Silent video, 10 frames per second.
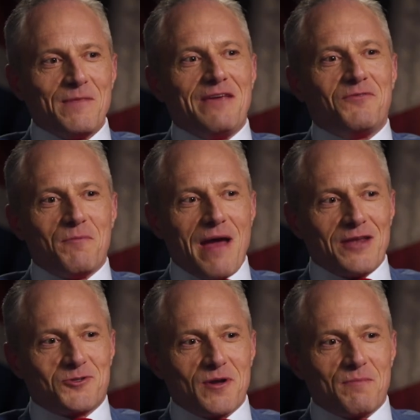even the
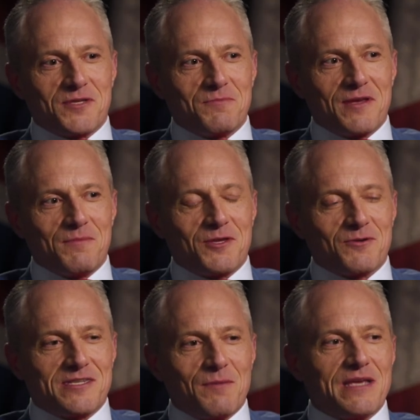bad trips, sometimes
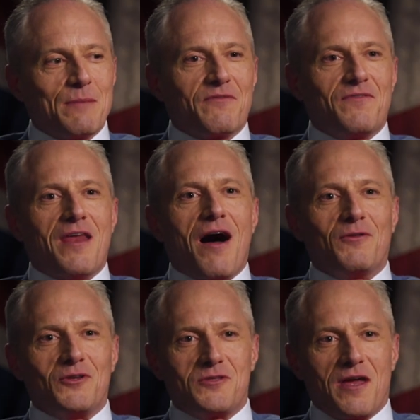there's some type of
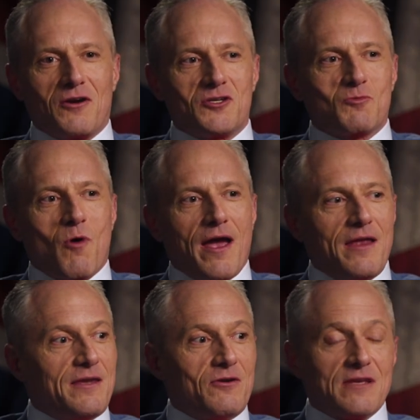knowledge there. Just why a
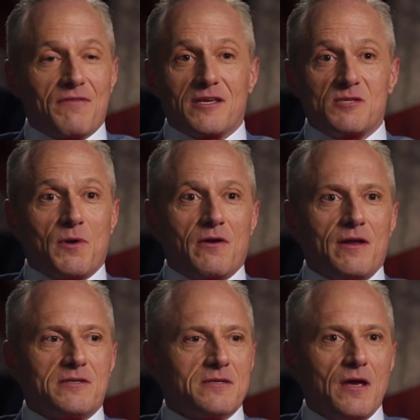near-death yeah, experience